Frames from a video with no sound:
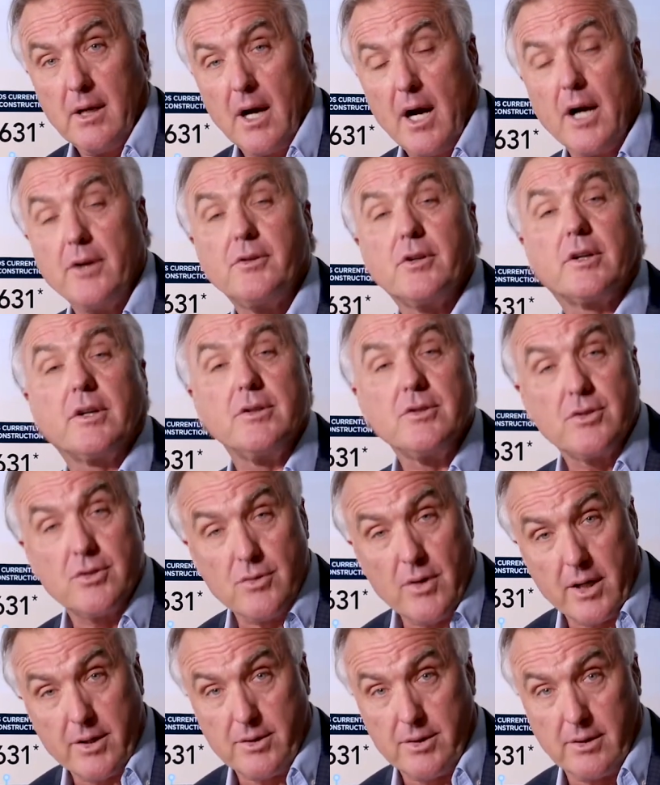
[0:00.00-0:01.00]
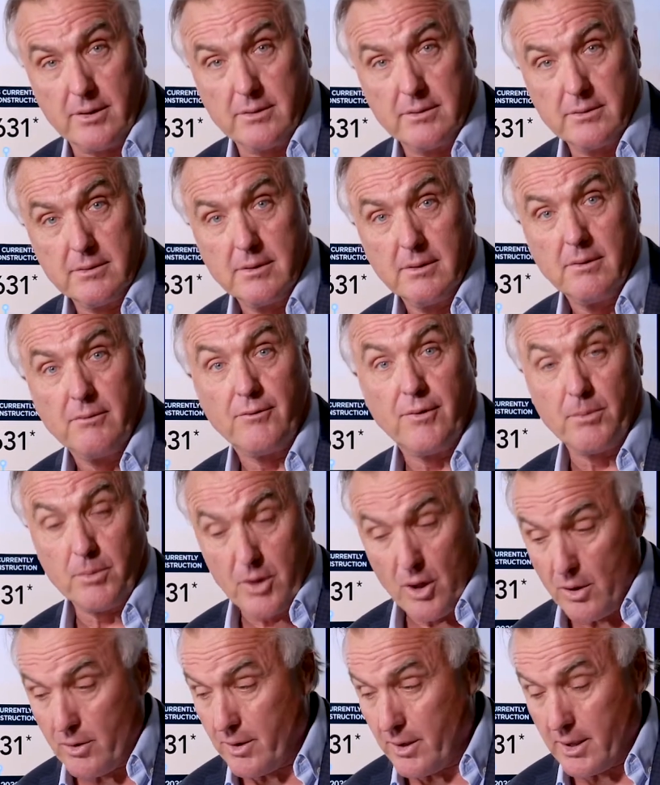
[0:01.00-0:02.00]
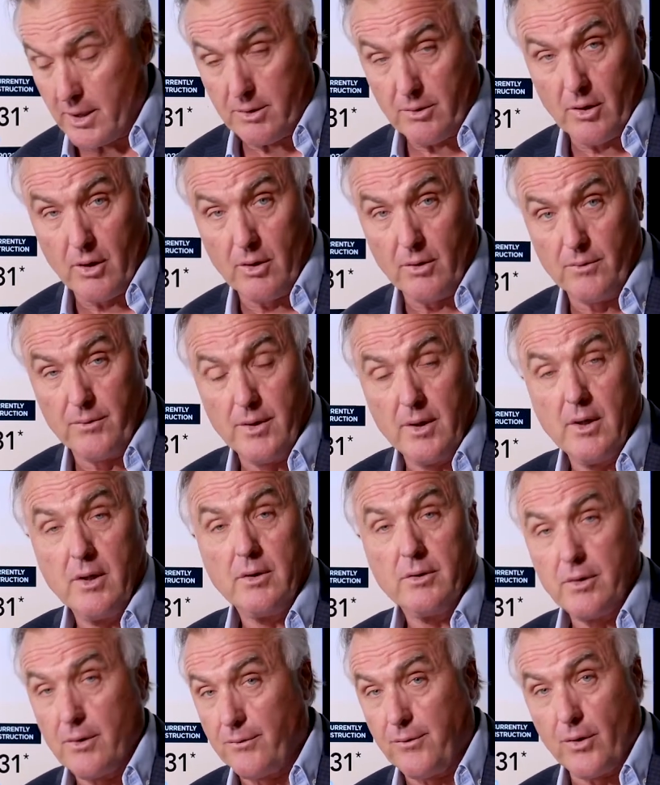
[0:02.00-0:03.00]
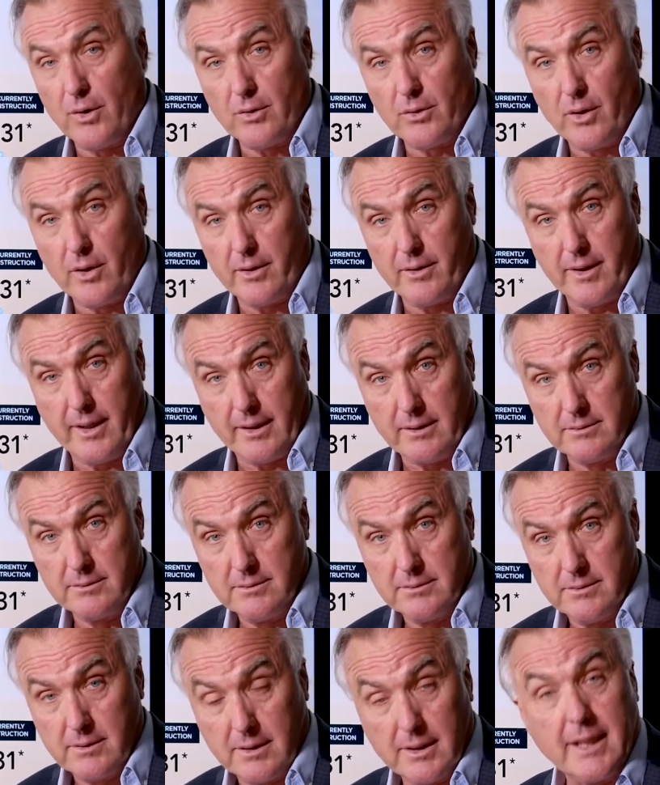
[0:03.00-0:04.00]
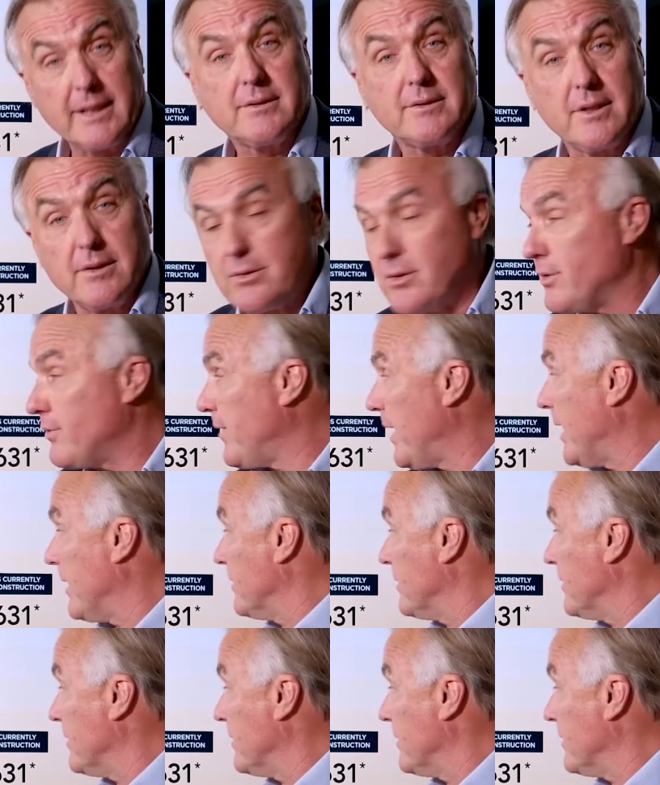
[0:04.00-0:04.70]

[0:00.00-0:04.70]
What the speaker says: under construction from Coconut Grove to Fort Lauderdale. Less than 2,000.